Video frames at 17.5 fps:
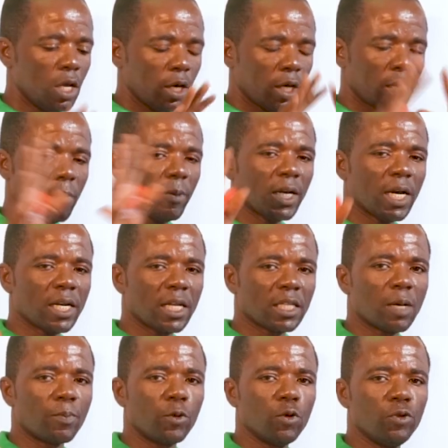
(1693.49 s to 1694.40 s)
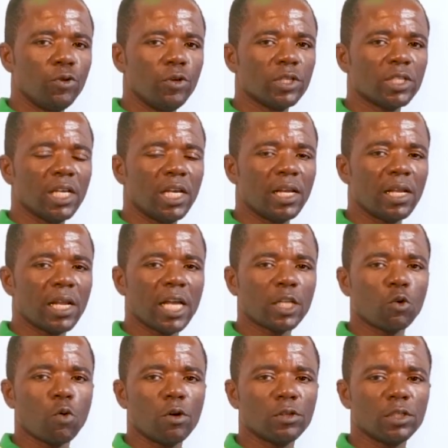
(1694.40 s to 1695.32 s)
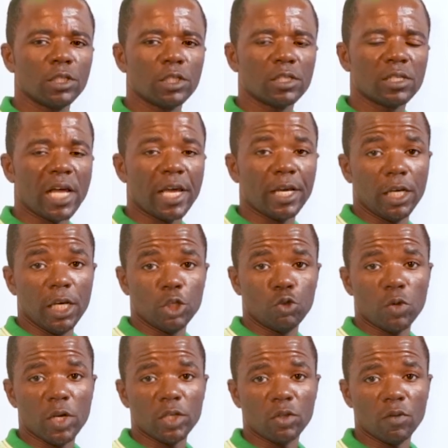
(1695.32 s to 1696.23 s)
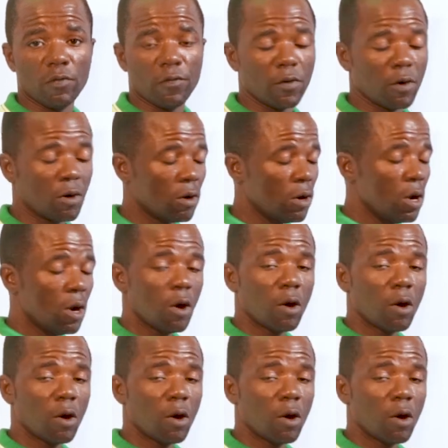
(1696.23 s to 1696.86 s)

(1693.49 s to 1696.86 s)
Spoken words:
Chemicals that are produced in large quantities like H2SO4,